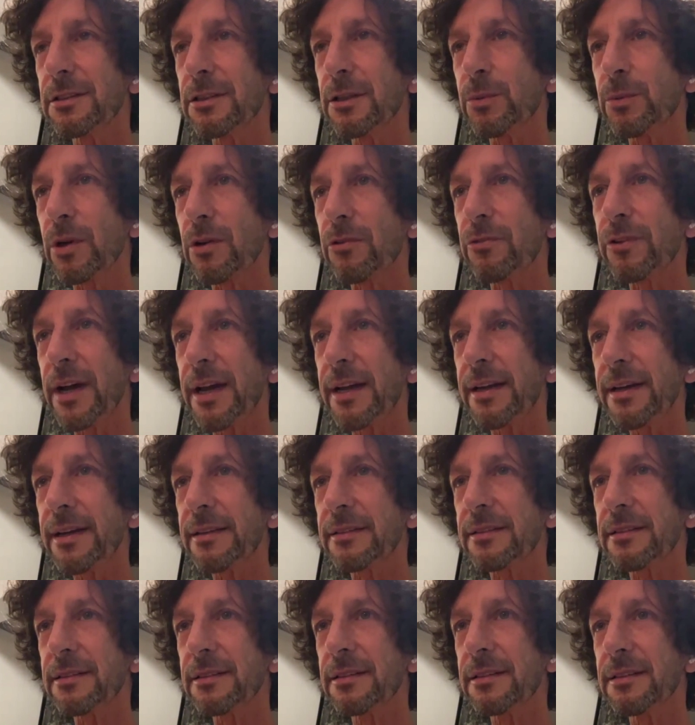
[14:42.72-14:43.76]
You will fight
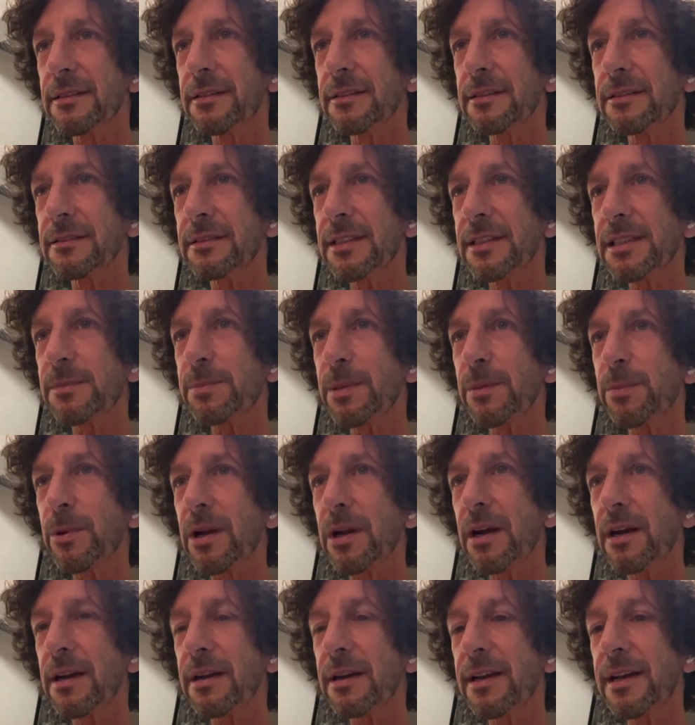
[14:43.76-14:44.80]
it. These
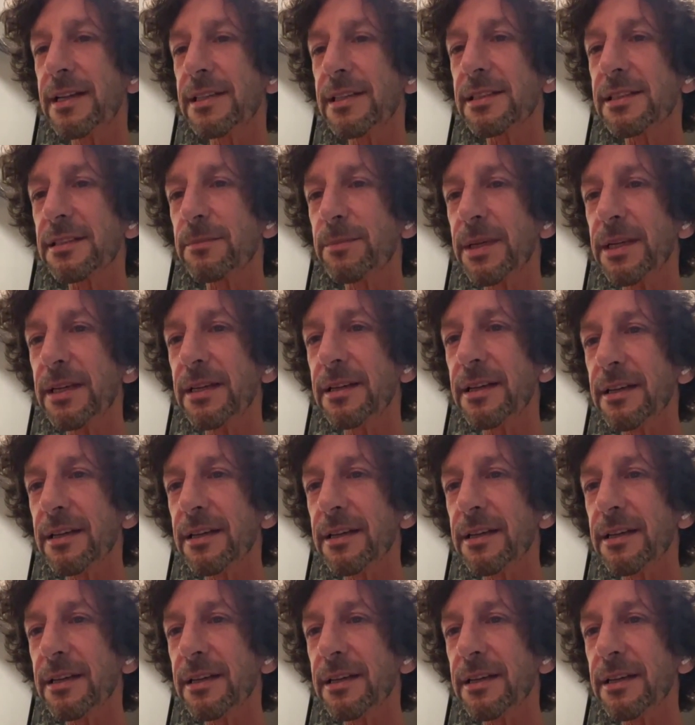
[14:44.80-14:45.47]
people are against me,